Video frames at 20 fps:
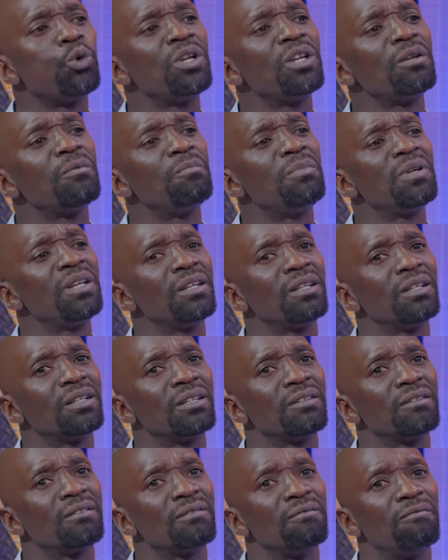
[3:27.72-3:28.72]
you need to be
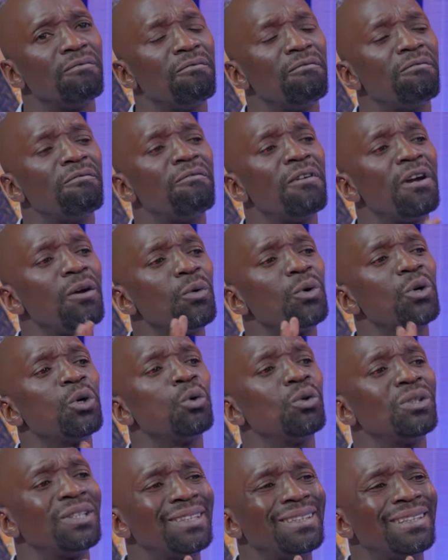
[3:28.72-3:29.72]
very good